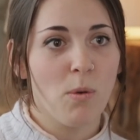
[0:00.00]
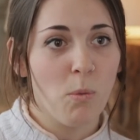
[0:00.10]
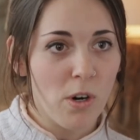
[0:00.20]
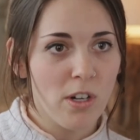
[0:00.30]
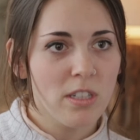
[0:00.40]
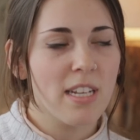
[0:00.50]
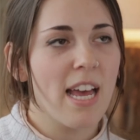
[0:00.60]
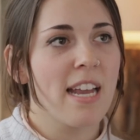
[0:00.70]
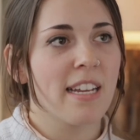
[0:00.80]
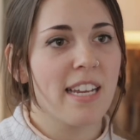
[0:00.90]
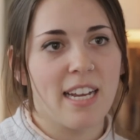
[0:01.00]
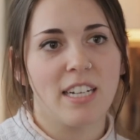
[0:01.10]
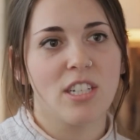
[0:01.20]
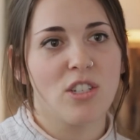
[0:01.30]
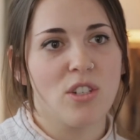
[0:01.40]
world and
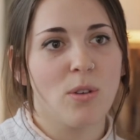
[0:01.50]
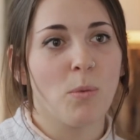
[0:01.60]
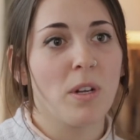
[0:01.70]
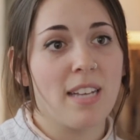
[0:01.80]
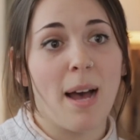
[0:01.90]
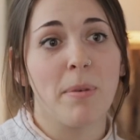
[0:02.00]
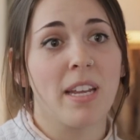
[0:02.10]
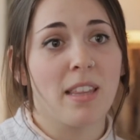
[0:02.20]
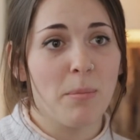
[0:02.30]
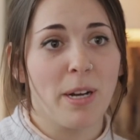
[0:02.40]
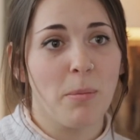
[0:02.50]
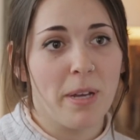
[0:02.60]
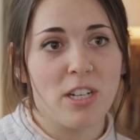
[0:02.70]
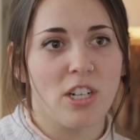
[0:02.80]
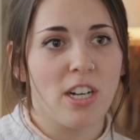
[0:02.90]
connect it to what's happening in the bigger
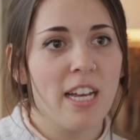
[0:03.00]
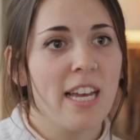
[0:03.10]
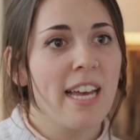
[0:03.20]
picture.